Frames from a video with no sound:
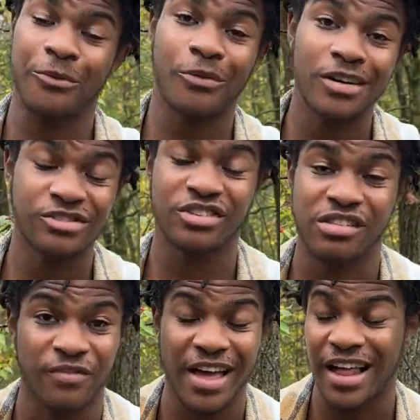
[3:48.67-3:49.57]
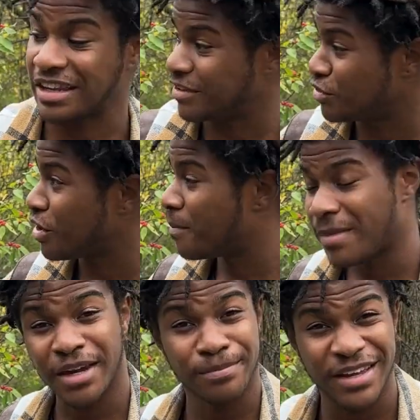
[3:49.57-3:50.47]
one just fell and
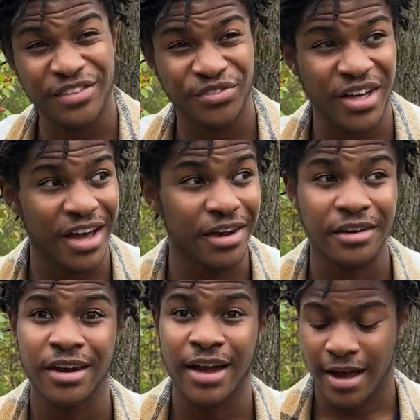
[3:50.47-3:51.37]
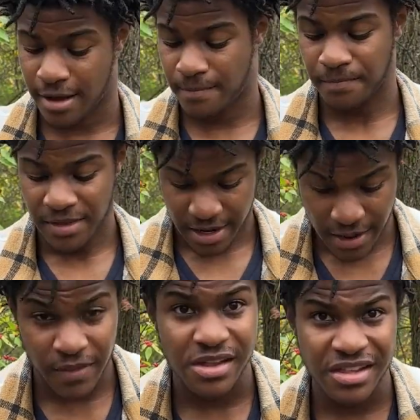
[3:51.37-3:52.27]
made a big thud.
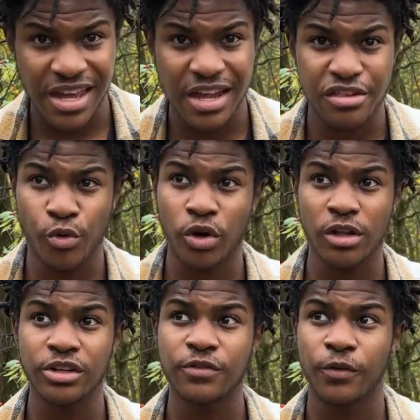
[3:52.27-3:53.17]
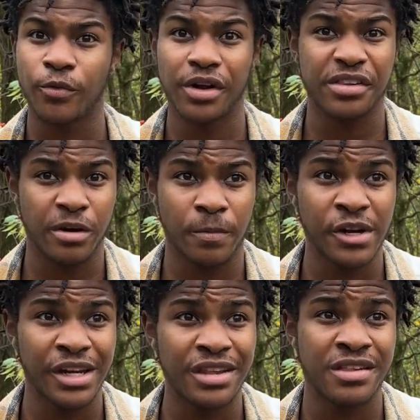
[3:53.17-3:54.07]
In this case, you want to look for ones that are pretty
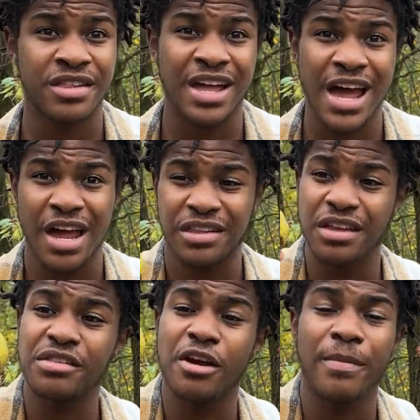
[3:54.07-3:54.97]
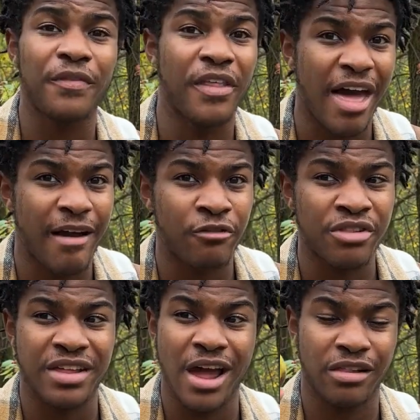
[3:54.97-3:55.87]
decent size. These are about the average
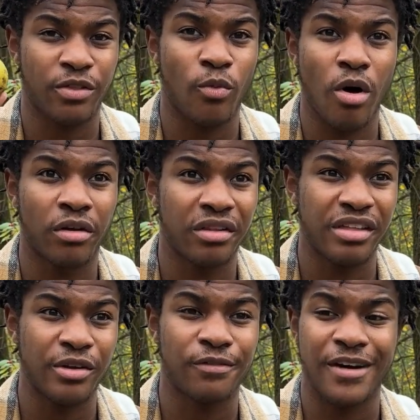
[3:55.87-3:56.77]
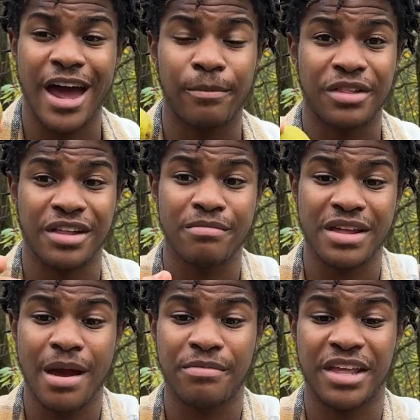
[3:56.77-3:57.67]
size of the walnuts that you'll find, but
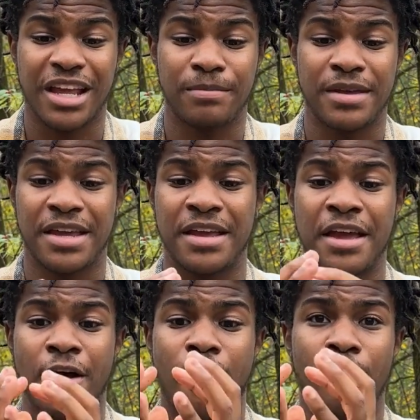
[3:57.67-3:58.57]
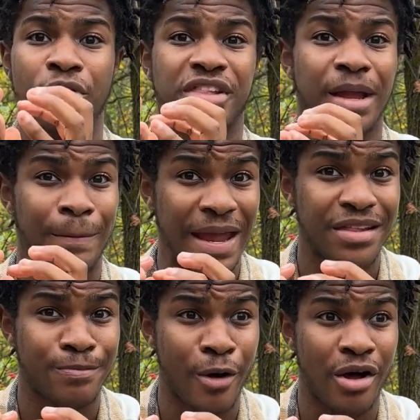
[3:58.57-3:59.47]
sometimes they can be almost like
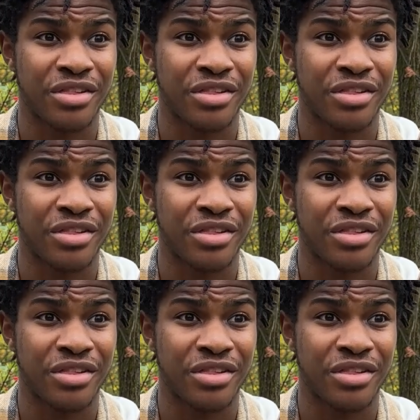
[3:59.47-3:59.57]
baseball